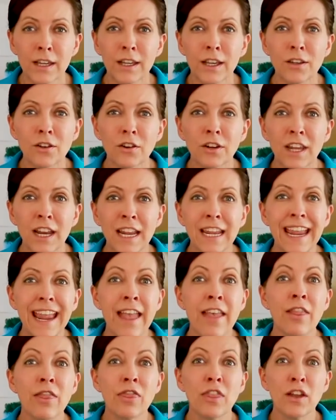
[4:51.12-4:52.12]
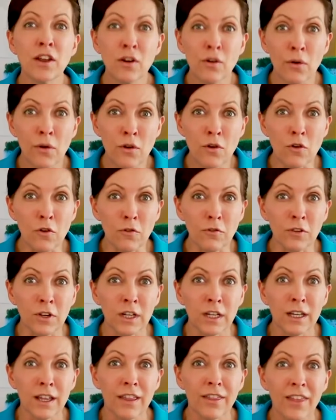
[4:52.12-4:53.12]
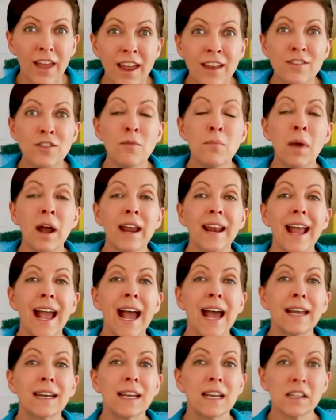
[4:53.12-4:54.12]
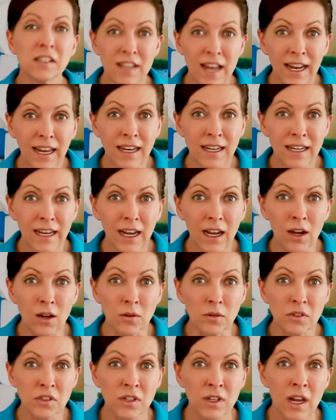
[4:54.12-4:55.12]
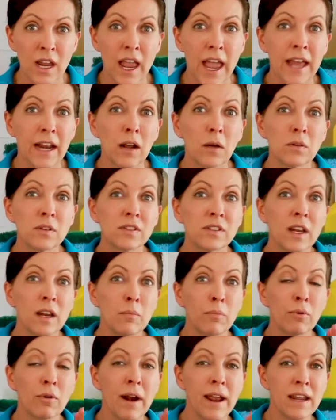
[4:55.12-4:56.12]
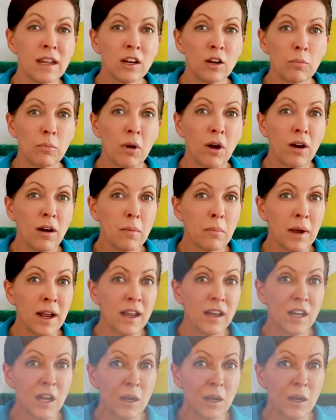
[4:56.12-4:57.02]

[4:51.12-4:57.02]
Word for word: and you're getting in the groove, then you might add a second house. And I would say break it apart by a